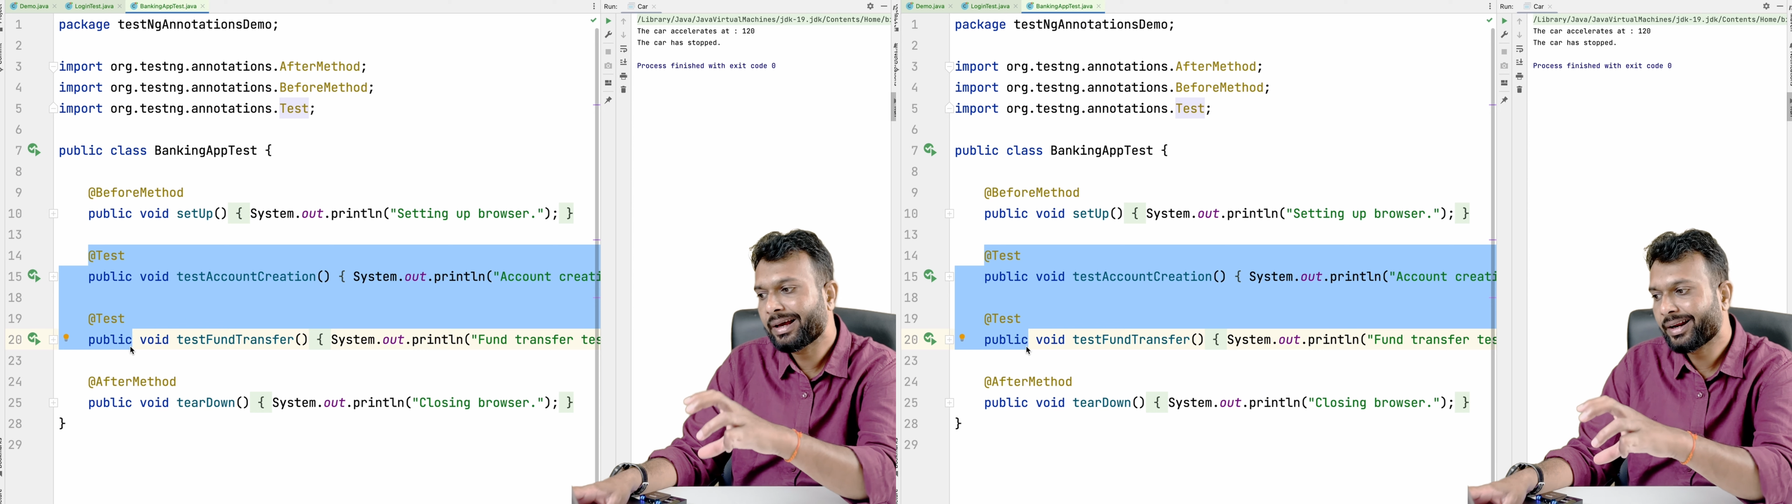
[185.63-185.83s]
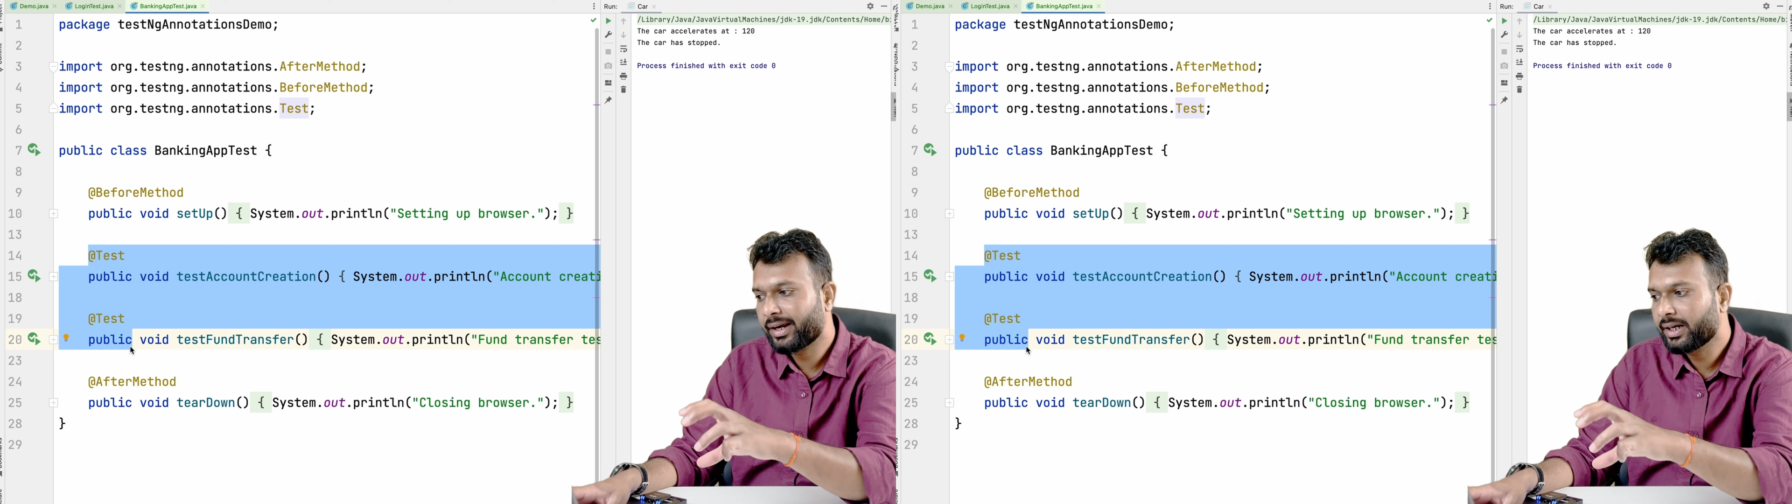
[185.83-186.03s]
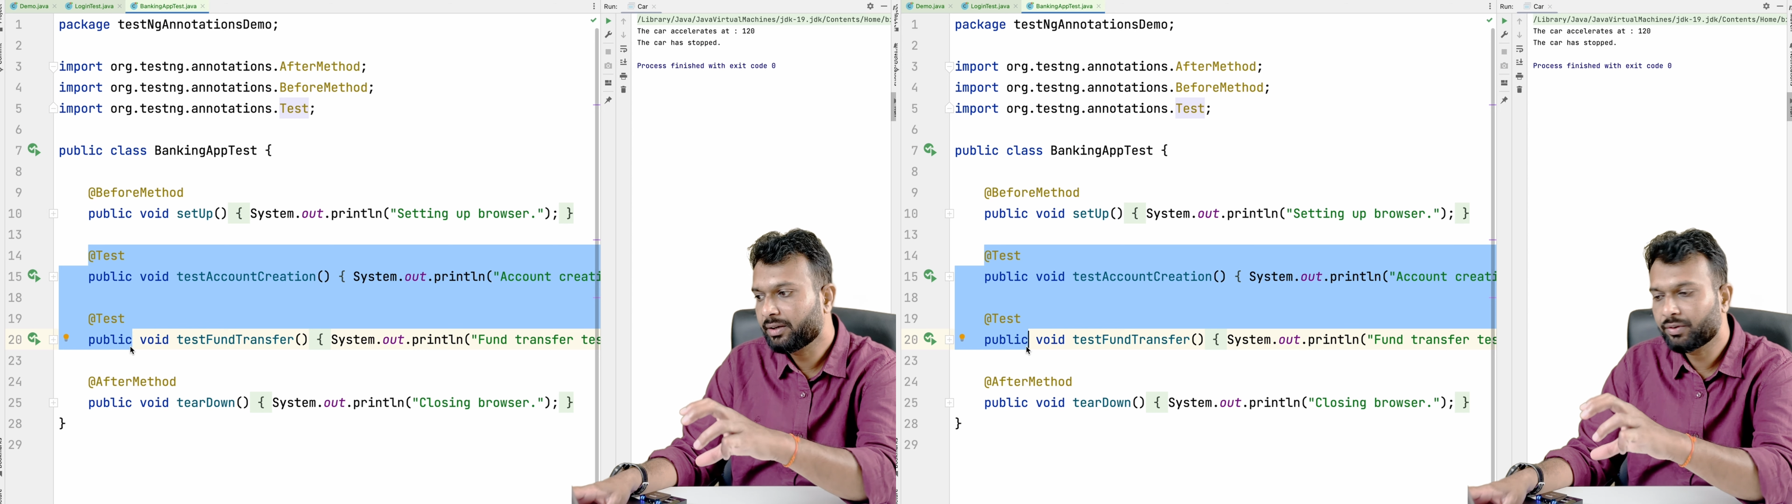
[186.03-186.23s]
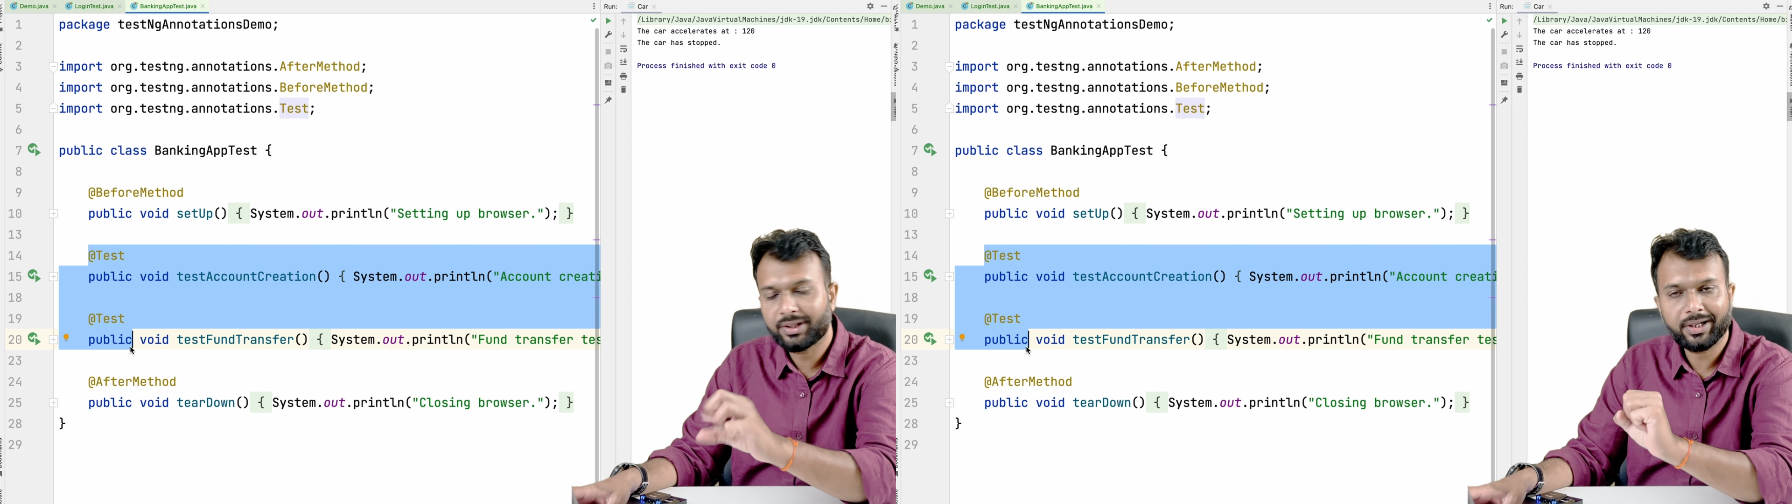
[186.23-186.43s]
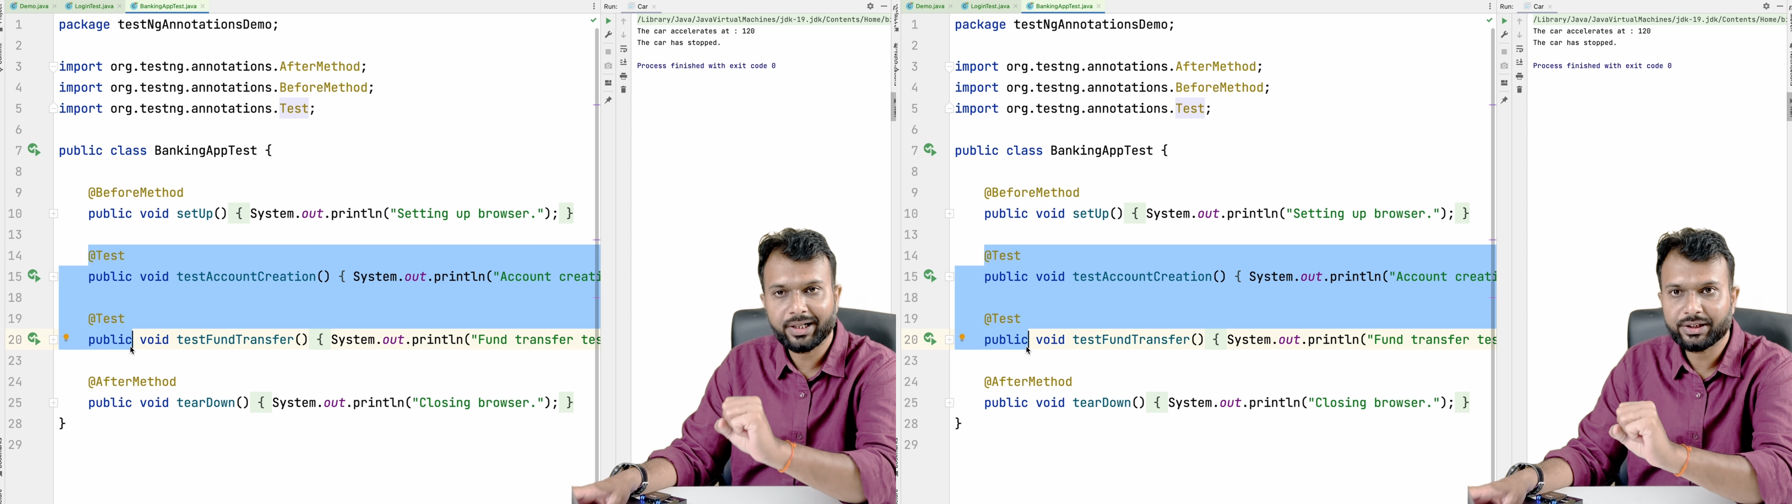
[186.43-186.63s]
are adding with
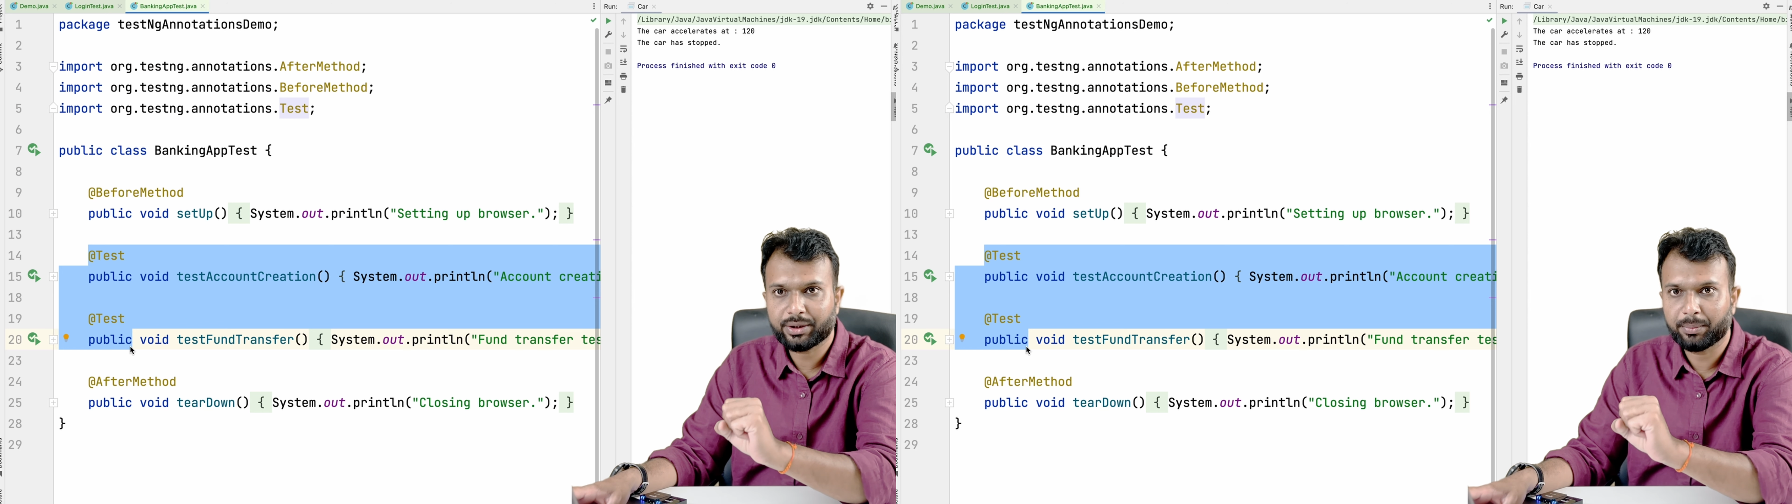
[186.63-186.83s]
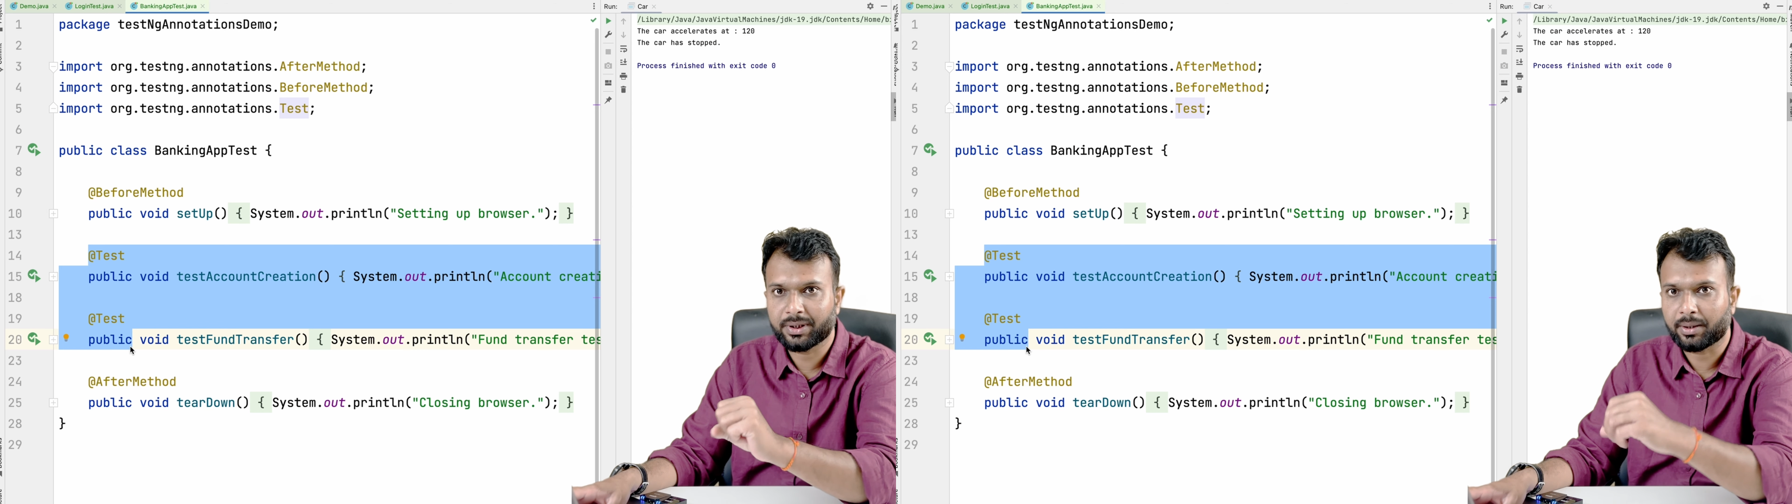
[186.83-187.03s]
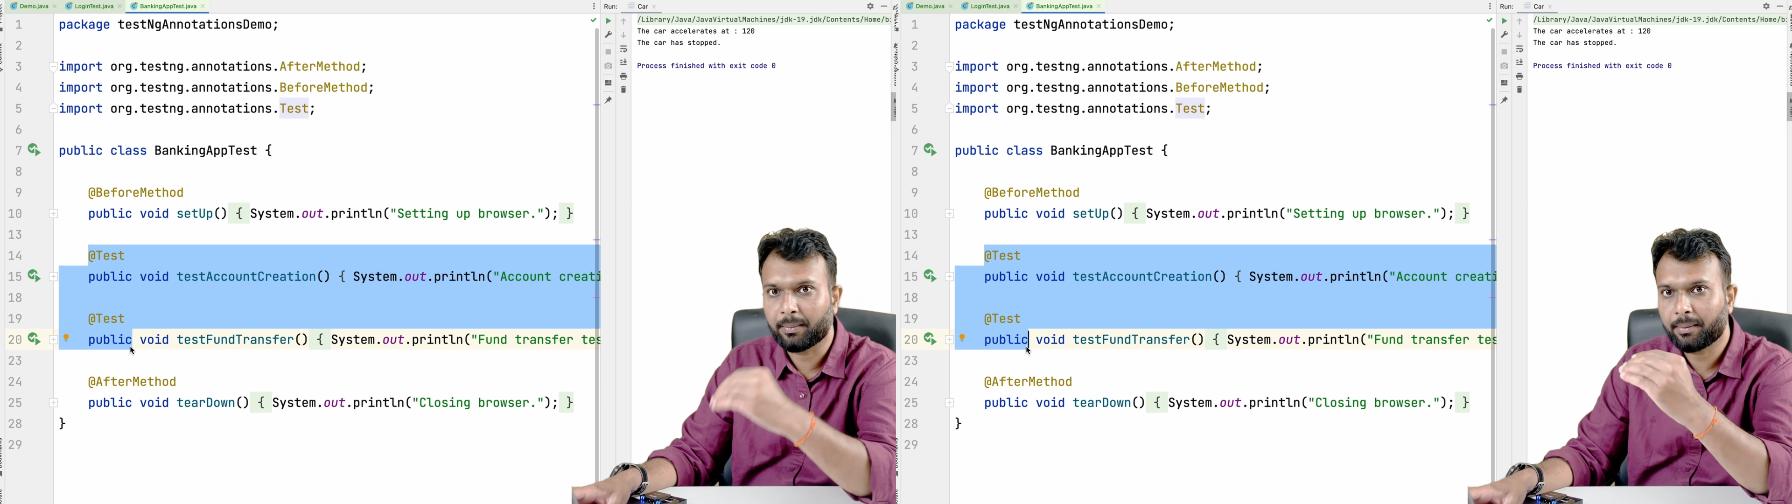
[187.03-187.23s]
a test method,